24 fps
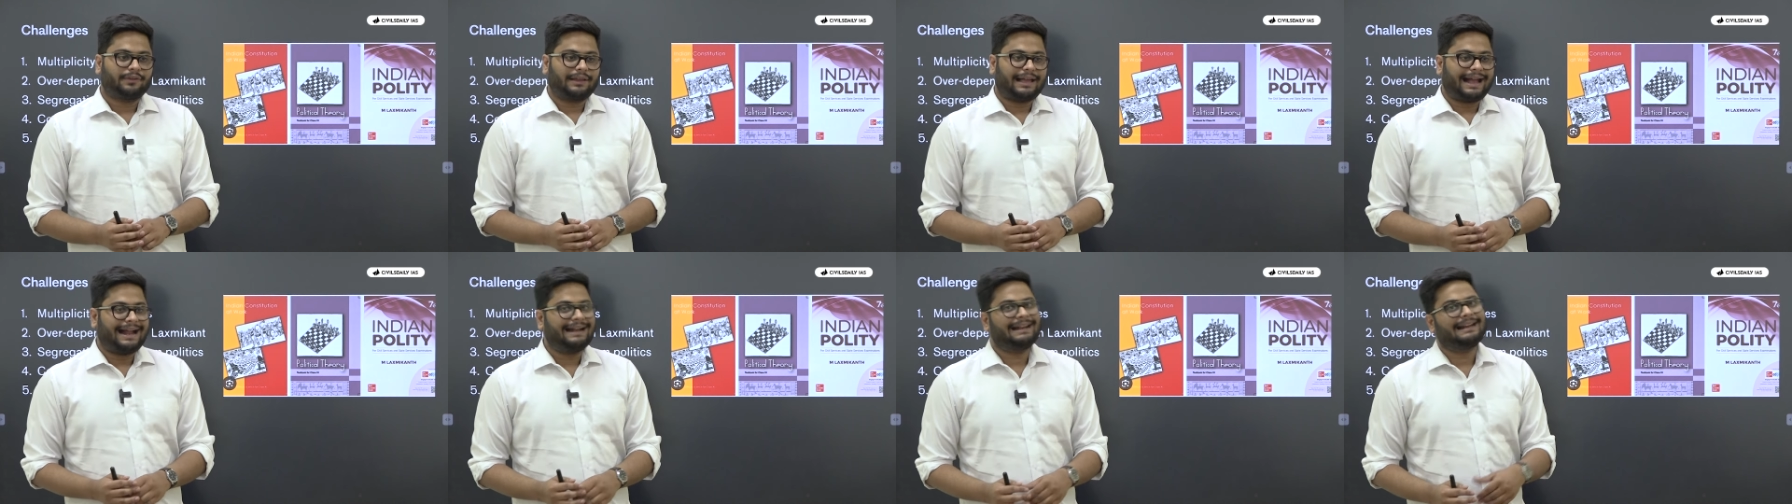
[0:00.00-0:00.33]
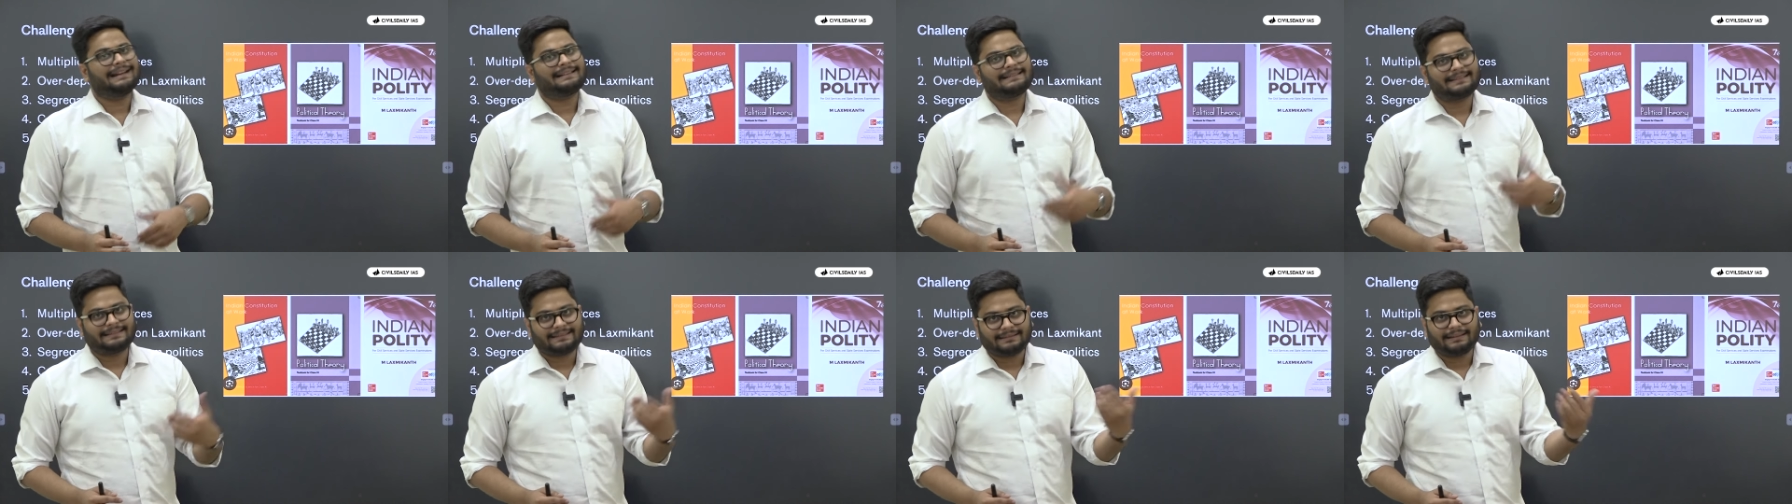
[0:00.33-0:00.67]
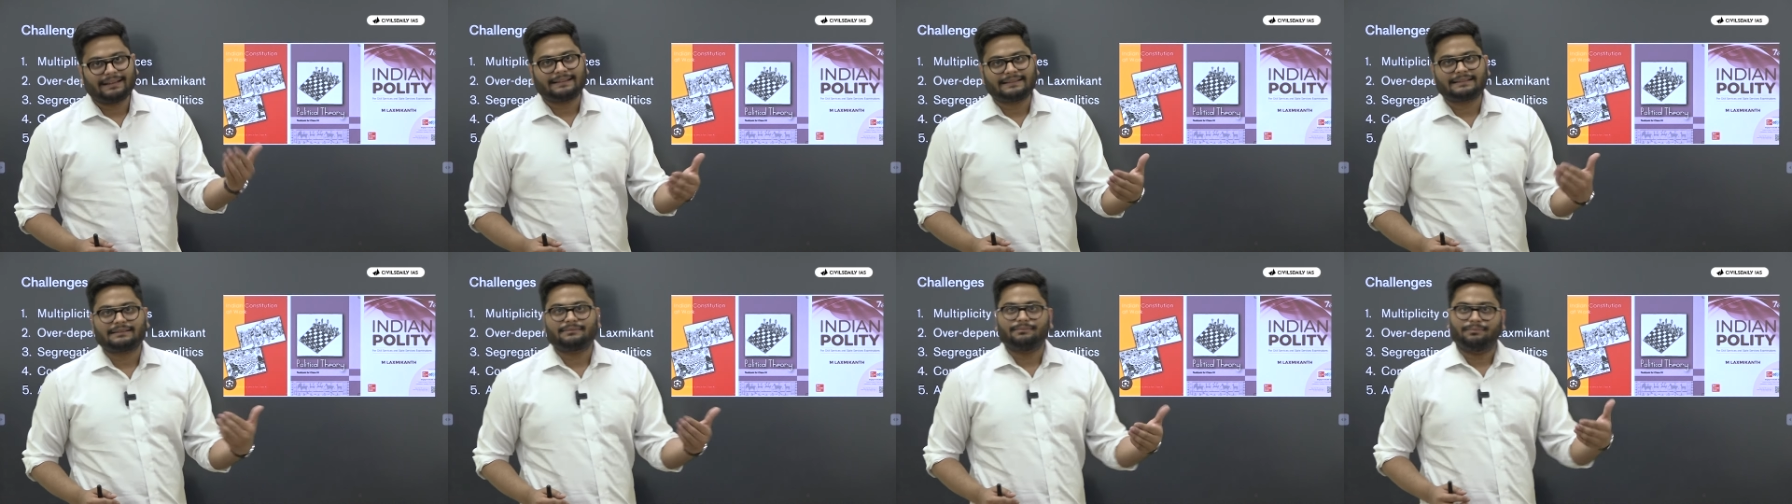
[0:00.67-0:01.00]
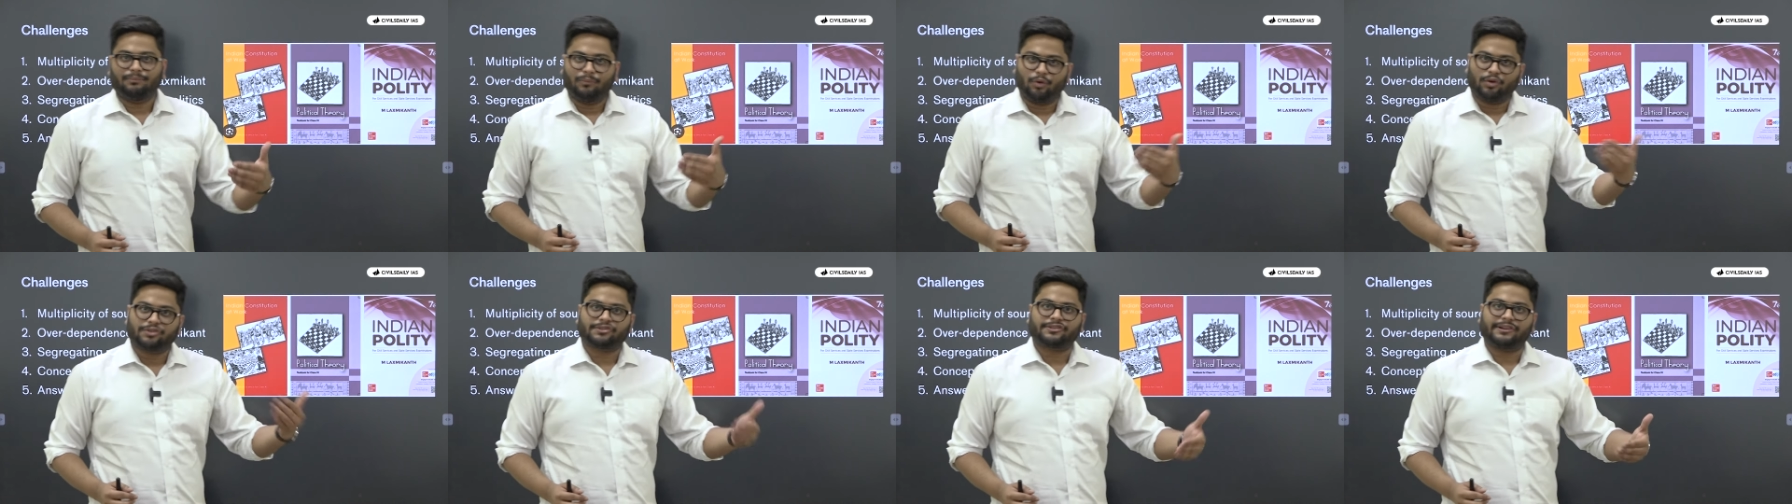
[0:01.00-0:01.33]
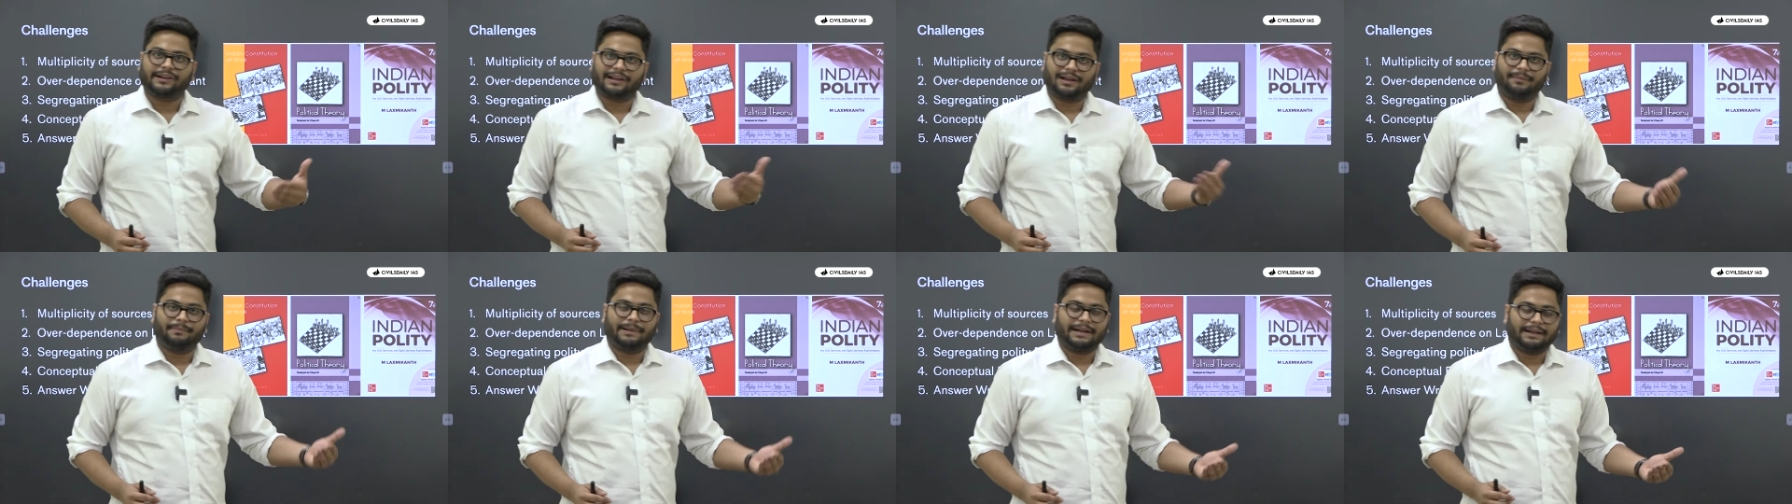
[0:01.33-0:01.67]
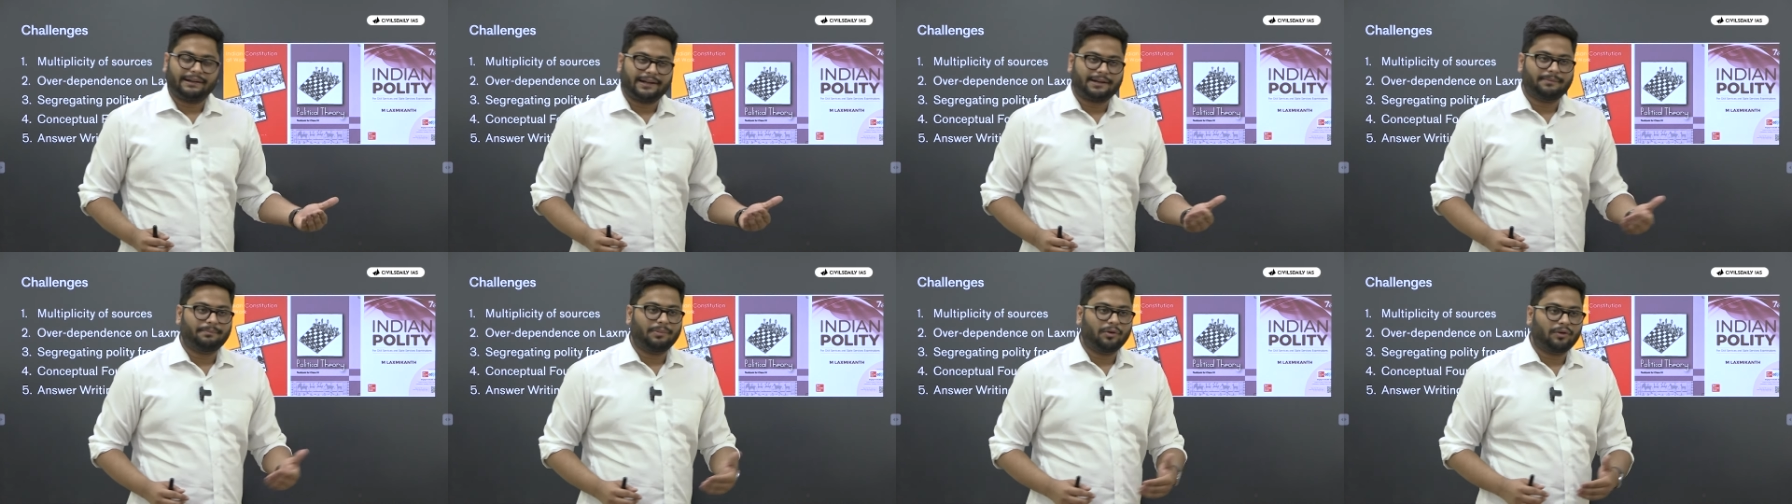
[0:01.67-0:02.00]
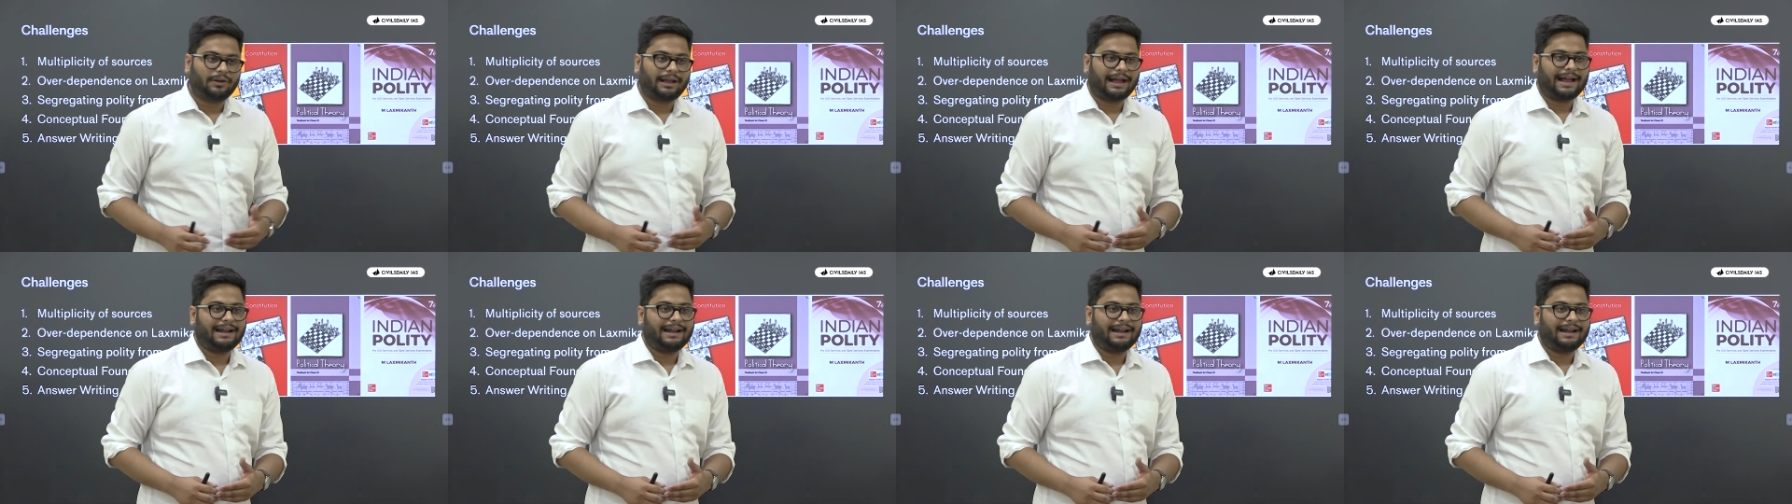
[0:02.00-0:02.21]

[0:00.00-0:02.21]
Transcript: and it's, it's most recommended book